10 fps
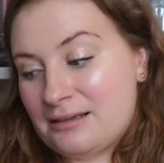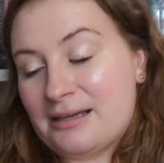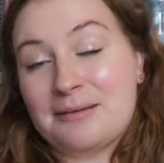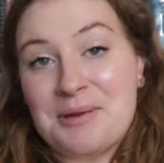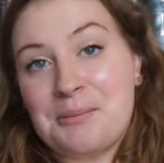I
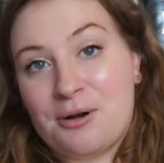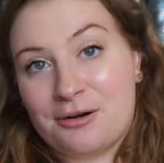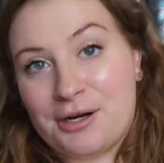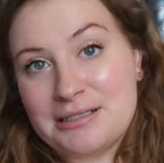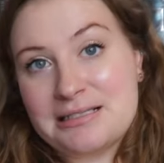can make
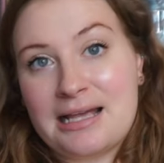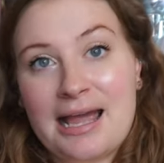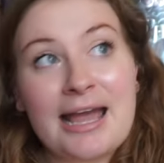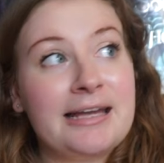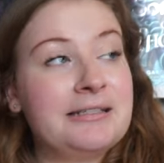progress.
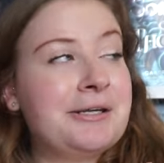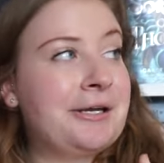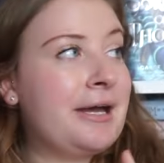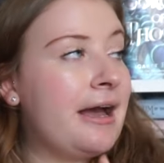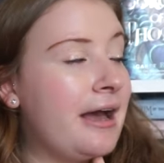And
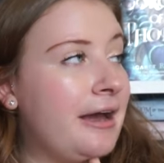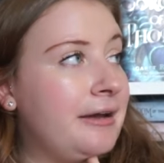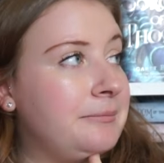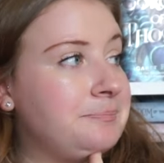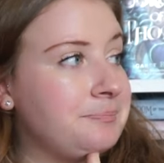
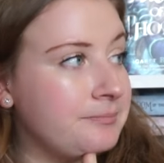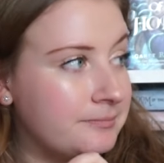um,